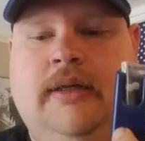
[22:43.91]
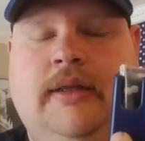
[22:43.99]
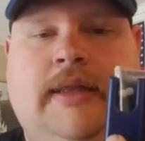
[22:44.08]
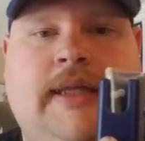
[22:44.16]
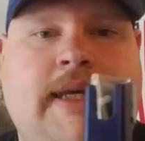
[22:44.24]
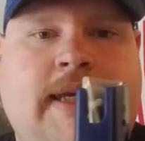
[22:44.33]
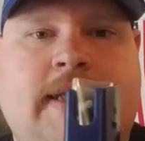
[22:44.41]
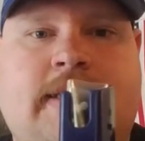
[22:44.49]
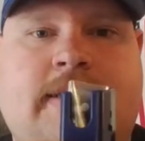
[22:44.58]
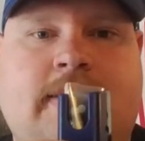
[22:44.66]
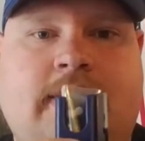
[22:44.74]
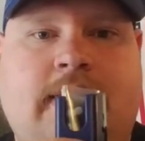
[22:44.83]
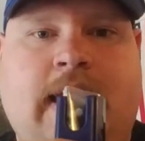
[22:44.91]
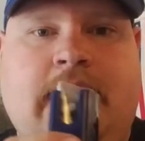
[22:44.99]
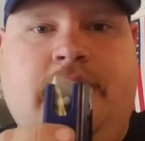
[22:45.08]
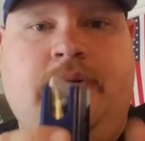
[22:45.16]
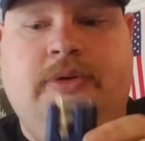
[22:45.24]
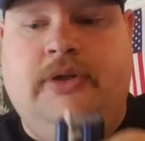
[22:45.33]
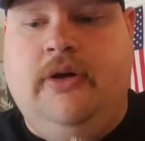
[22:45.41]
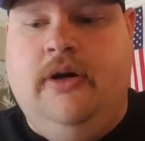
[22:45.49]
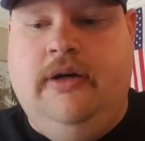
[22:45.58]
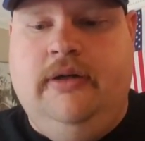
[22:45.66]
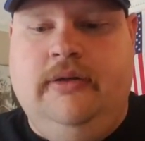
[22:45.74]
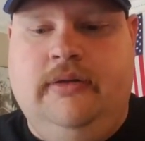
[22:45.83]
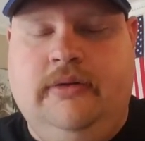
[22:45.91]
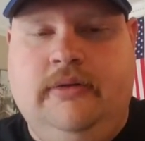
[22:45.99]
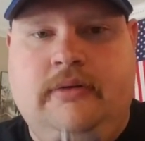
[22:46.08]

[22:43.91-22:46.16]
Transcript: This, as you start